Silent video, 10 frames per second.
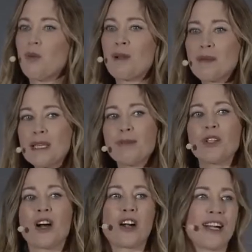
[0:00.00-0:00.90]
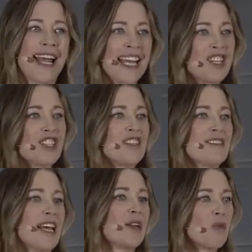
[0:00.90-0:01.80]
when people are
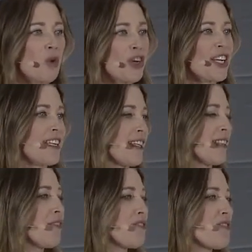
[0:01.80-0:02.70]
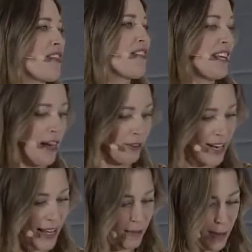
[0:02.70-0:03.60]
anxious and worried at levels that they never
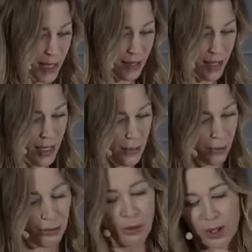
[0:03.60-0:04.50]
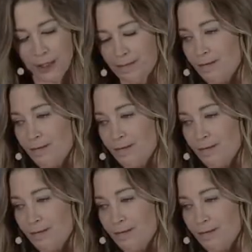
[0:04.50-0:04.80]
have been before.